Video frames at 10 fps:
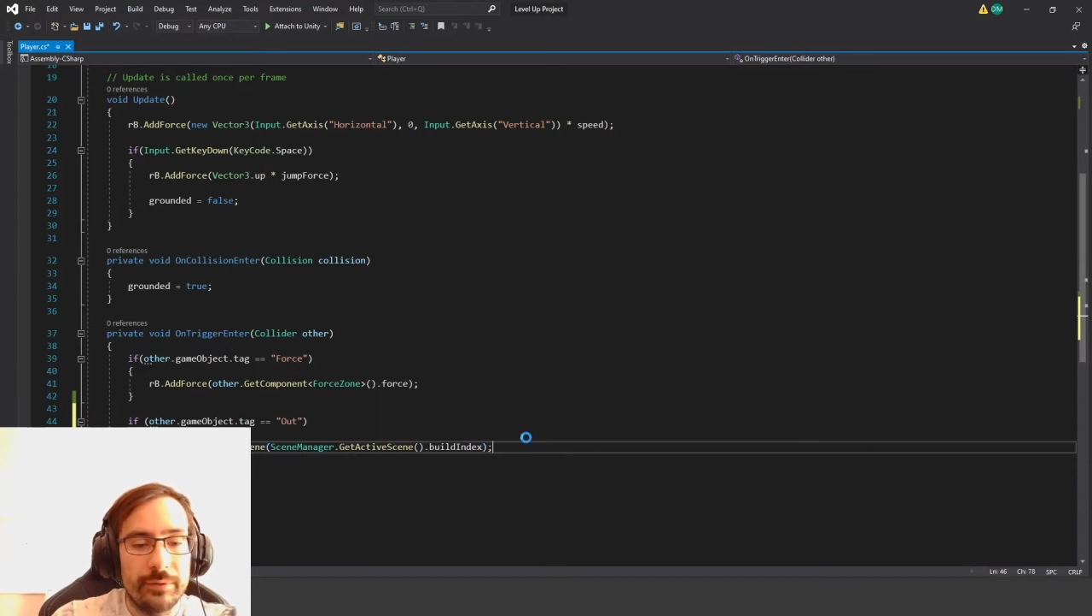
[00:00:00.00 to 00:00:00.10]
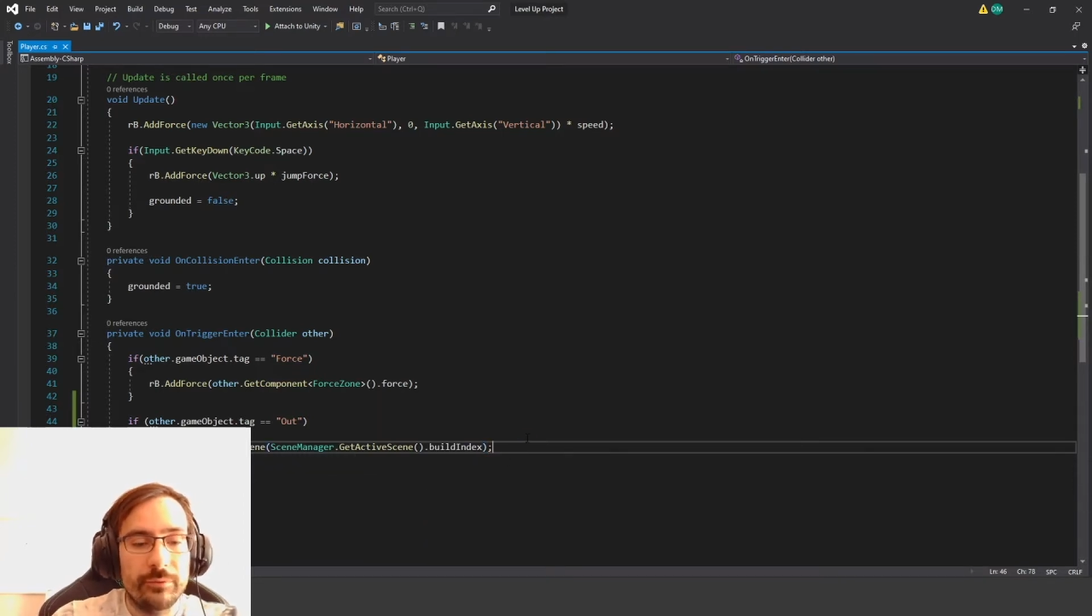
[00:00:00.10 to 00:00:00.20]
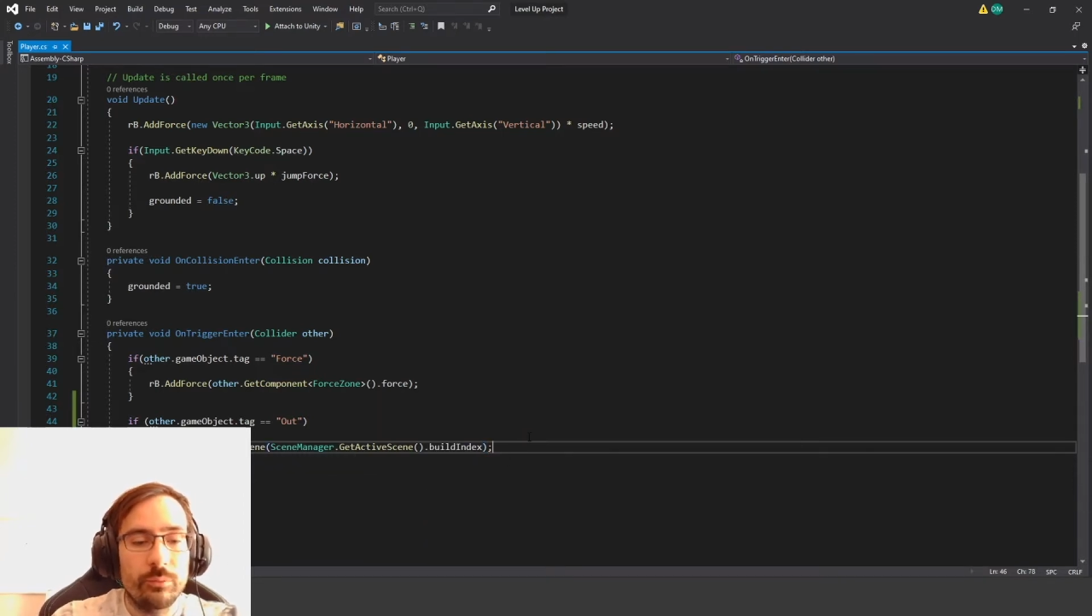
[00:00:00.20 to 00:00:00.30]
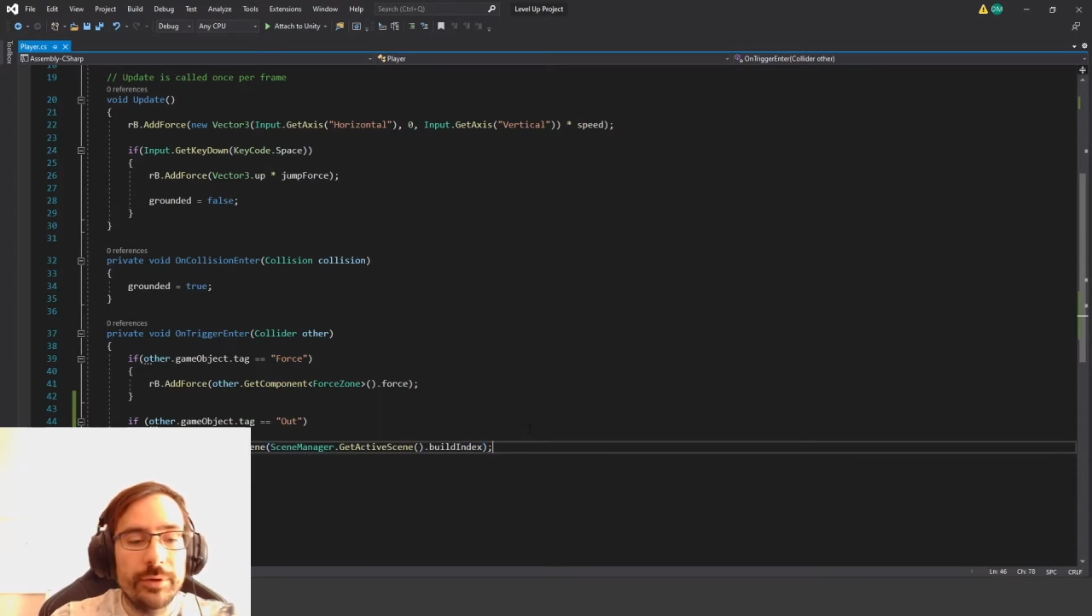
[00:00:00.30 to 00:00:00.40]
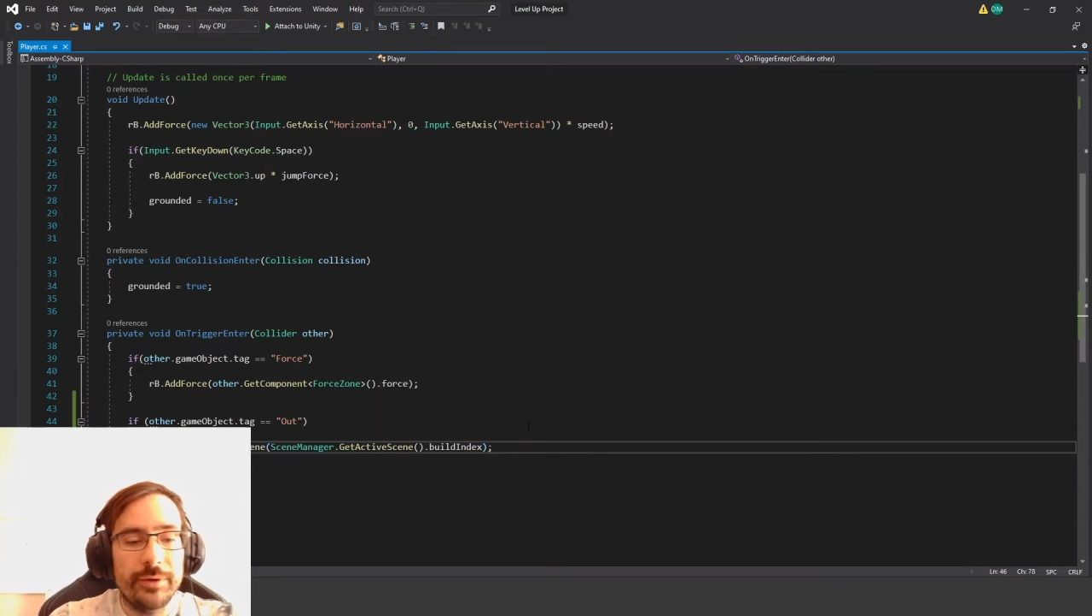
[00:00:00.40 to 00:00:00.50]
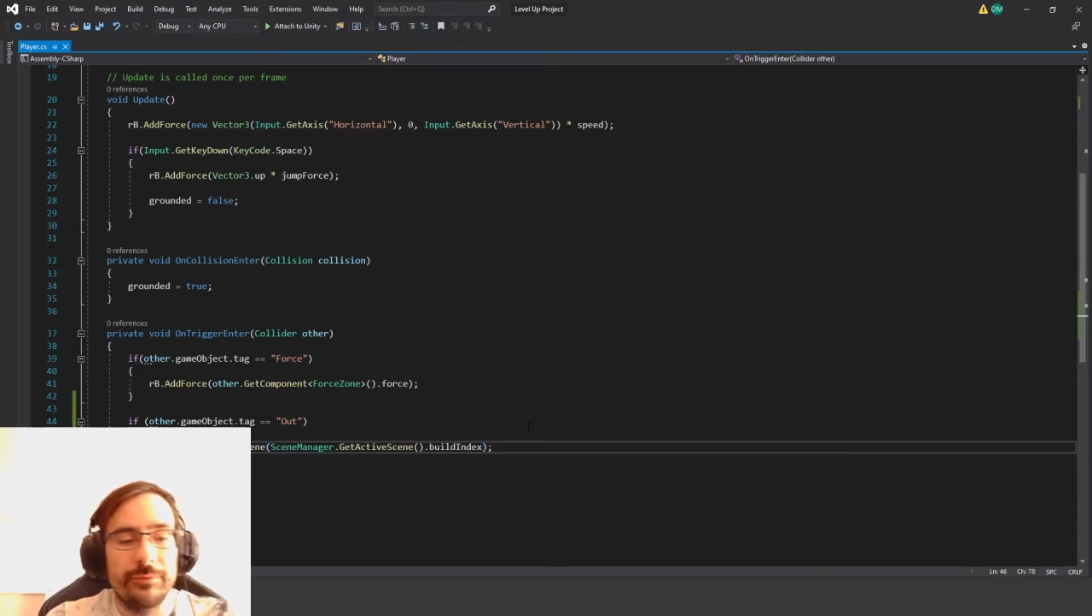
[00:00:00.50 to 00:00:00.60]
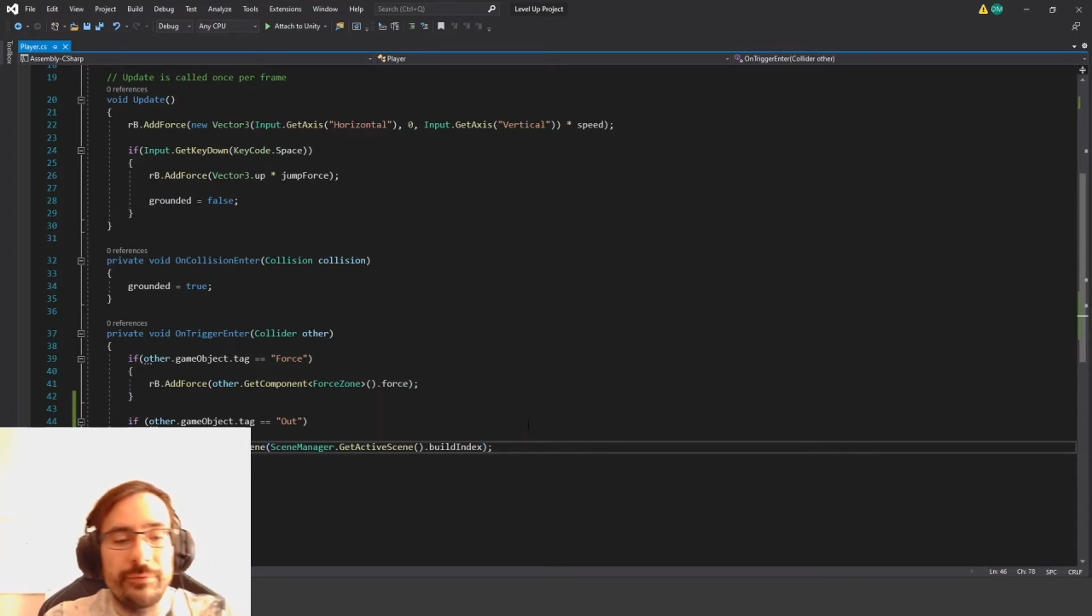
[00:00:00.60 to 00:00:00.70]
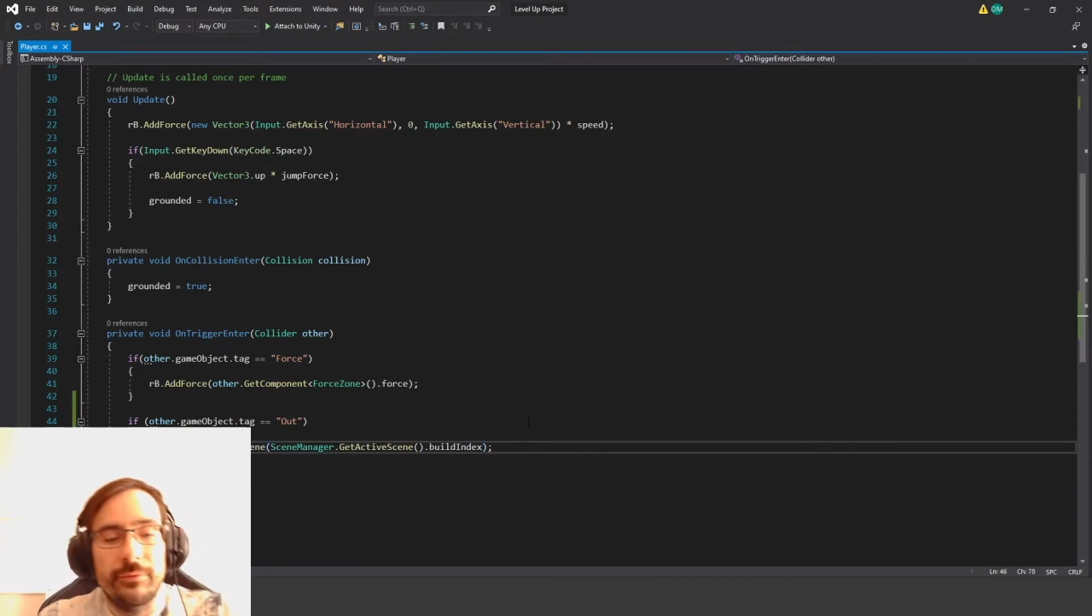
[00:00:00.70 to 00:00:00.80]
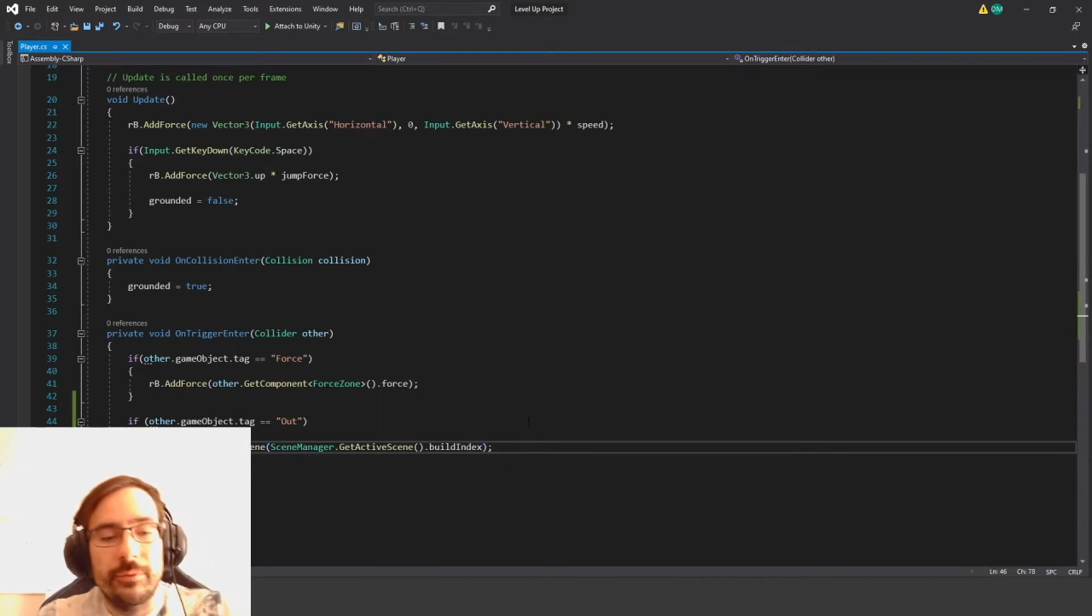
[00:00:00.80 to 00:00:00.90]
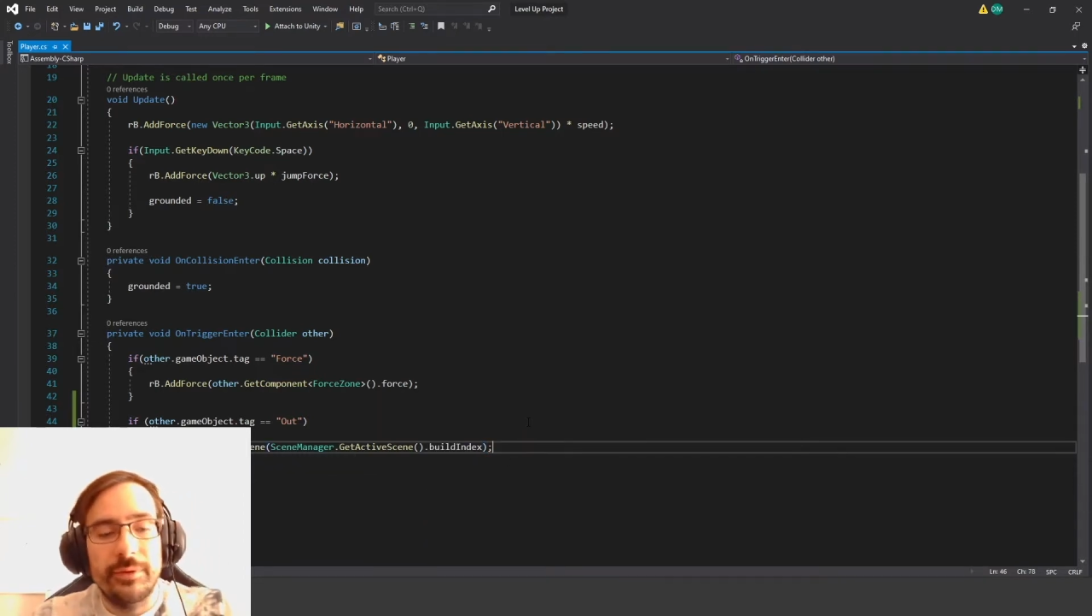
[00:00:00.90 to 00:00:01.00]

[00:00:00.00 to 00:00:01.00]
So what this is doing,